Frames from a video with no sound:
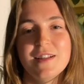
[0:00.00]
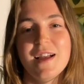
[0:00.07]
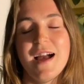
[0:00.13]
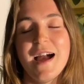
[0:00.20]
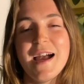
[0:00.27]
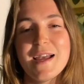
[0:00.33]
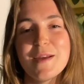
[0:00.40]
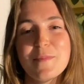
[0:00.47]

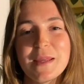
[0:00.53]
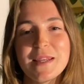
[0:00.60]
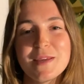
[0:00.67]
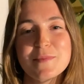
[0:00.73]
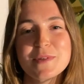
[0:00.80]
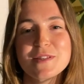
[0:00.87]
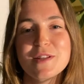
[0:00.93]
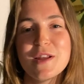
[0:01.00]
Hi, my
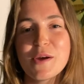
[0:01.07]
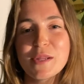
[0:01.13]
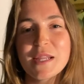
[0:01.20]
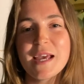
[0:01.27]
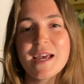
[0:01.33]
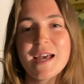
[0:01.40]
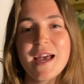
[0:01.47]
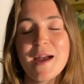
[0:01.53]
name is
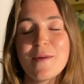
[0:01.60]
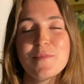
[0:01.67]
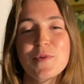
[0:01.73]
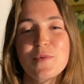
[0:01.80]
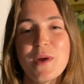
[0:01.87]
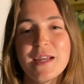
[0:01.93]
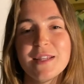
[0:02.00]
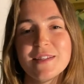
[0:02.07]
Laura. I'm the
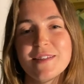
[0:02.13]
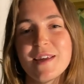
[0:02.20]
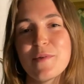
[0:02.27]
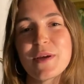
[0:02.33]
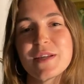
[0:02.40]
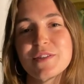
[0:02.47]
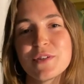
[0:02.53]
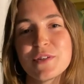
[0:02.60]

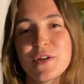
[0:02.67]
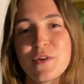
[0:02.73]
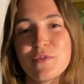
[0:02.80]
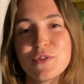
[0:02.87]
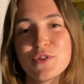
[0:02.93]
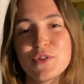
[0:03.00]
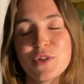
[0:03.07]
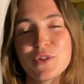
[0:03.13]
writer-director of
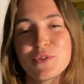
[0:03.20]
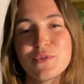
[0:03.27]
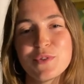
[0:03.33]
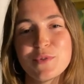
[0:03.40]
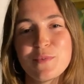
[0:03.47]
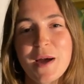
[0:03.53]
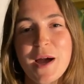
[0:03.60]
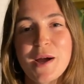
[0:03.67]
the short
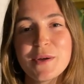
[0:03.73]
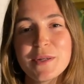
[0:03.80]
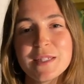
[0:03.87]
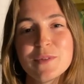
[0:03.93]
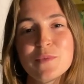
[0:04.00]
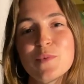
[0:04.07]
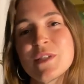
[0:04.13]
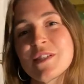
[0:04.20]
film
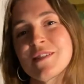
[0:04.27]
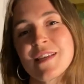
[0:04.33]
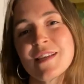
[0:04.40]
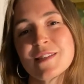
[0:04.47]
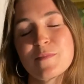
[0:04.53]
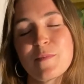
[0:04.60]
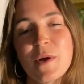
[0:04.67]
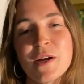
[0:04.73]
Howling, which
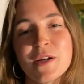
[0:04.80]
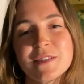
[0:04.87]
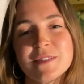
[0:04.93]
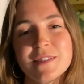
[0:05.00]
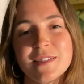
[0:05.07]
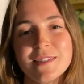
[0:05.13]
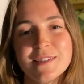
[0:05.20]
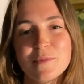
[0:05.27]
takes part
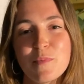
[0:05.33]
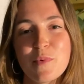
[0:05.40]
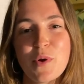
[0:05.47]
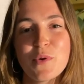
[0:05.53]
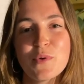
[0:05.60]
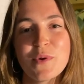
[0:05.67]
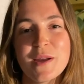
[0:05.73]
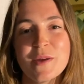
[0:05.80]
in the
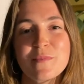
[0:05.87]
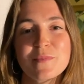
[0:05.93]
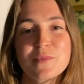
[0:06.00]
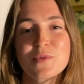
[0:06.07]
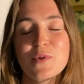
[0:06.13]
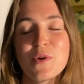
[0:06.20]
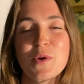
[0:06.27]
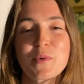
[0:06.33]
program
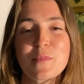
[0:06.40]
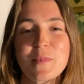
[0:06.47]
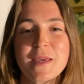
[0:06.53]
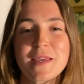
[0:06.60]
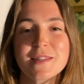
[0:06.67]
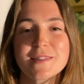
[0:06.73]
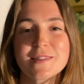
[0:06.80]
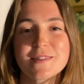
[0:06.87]
Growing
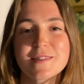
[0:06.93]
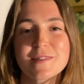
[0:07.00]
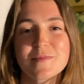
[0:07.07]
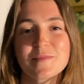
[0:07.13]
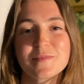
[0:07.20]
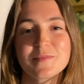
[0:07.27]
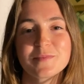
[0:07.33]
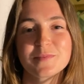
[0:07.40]
Pains.
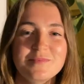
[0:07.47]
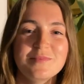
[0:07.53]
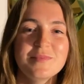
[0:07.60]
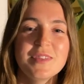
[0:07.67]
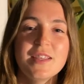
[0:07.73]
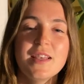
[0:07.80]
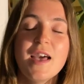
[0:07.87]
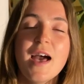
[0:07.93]

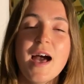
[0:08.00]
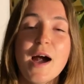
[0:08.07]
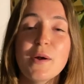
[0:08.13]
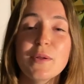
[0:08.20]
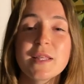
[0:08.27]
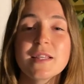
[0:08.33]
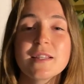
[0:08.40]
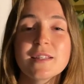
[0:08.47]

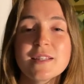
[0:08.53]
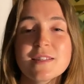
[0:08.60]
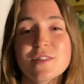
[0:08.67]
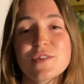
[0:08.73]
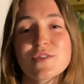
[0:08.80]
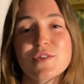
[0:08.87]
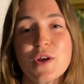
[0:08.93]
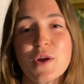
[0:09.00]
Howling is a
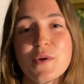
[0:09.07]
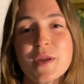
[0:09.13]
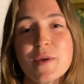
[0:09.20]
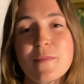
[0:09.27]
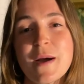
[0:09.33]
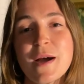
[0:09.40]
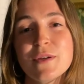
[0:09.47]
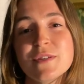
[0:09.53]
story
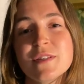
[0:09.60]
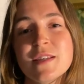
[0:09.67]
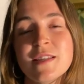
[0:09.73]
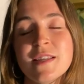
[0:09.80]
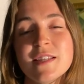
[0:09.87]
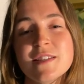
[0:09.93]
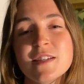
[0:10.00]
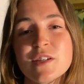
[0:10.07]
about an
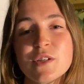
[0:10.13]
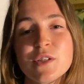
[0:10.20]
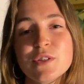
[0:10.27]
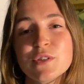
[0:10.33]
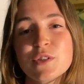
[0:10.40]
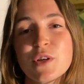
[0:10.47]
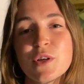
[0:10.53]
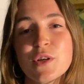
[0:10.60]

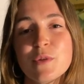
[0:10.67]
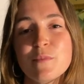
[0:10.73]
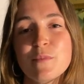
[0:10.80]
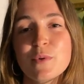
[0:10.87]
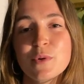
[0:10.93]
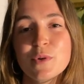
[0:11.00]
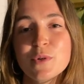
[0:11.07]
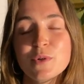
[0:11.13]
8-year-old girl,
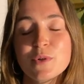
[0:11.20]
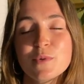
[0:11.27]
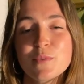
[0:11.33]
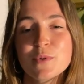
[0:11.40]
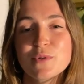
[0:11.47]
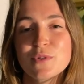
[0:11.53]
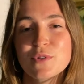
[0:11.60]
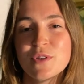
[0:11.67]
Bo, who
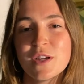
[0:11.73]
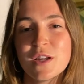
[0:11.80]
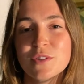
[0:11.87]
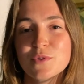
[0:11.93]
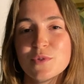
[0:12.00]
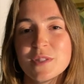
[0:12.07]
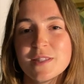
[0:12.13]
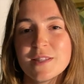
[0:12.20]
moves to the
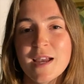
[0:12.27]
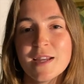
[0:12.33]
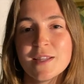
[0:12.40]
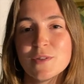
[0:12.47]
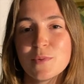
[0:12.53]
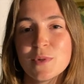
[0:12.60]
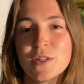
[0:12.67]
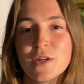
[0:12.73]
countryside
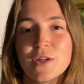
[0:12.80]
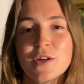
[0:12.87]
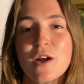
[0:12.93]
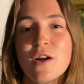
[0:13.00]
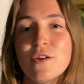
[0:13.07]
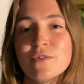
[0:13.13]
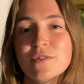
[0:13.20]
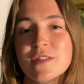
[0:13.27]
with her
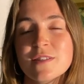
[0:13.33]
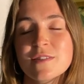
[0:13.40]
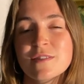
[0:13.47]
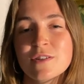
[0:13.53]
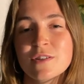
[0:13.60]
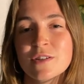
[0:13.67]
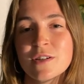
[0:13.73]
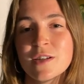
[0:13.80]

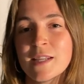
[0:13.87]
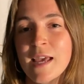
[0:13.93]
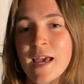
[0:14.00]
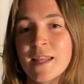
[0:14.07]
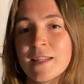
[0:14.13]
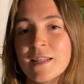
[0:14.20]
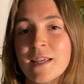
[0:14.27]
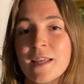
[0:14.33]
half-sister,
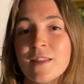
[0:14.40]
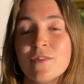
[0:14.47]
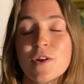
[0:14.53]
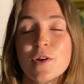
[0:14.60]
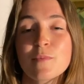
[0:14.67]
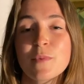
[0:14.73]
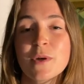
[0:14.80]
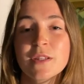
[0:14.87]
Rani, and
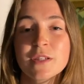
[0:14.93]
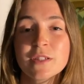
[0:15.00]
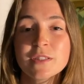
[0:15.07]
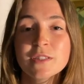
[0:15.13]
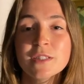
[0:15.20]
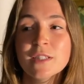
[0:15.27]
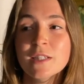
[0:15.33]
her mother.